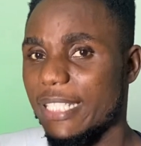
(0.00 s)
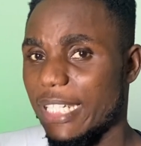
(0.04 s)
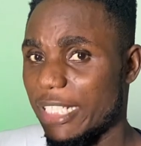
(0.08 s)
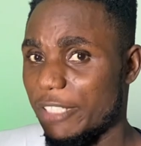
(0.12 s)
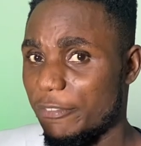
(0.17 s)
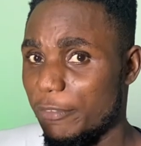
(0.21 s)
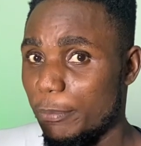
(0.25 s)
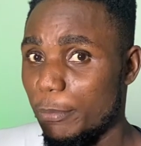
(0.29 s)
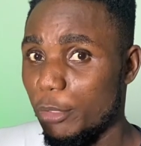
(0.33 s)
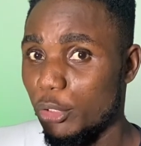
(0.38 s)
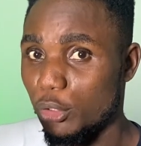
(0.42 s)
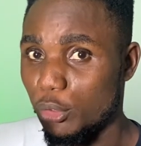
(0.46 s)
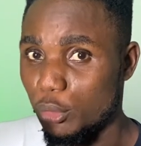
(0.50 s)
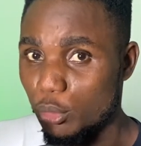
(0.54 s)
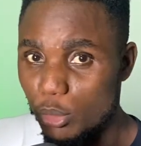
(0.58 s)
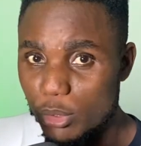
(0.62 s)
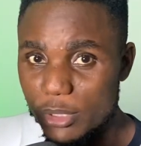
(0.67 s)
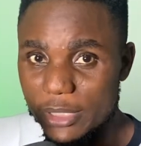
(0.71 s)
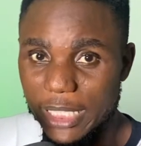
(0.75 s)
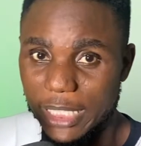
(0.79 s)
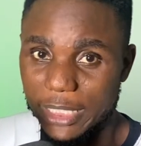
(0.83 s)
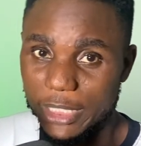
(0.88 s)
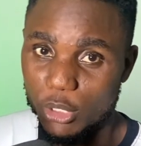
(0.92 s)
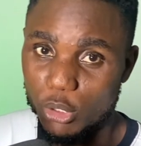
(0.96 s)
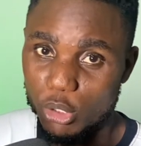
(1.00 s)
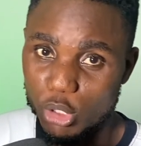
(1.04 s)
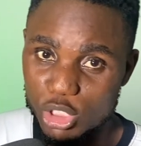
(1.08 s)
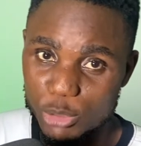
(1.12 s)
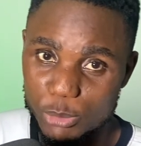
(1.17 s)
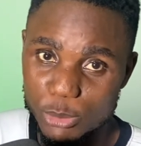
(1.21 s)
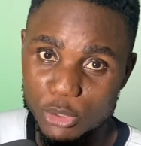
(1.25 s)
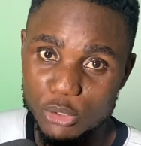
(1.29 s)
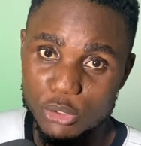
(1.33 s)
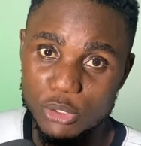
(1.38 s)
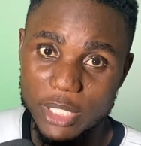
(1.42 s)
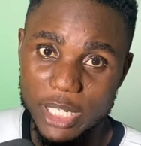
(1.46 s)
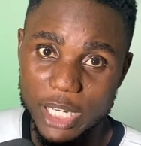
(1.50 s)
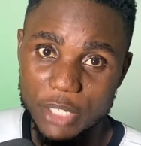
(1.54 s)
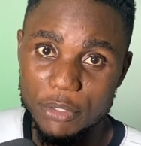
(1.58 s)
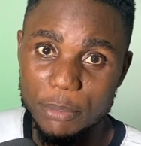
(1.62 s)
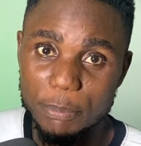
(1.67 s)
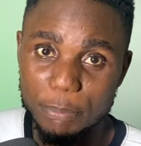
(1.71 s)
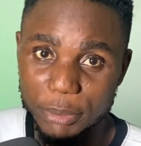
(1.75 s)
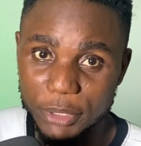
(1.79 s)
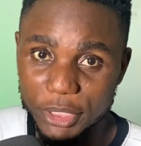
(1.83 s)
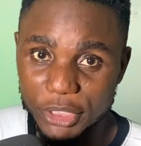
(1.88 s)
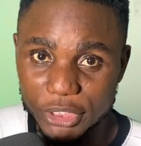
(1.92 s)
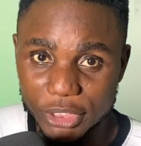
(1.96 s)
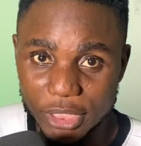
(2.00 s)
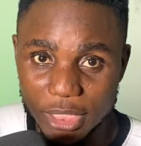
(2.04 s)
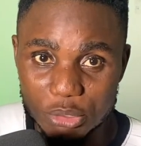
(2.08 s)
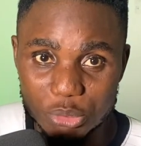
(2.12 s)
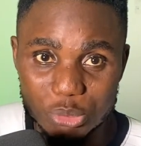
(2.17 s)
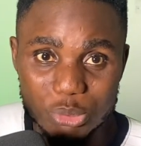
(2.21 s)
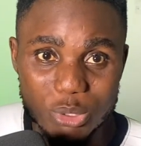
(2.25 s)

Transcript: can even be used at the hospital to carry patients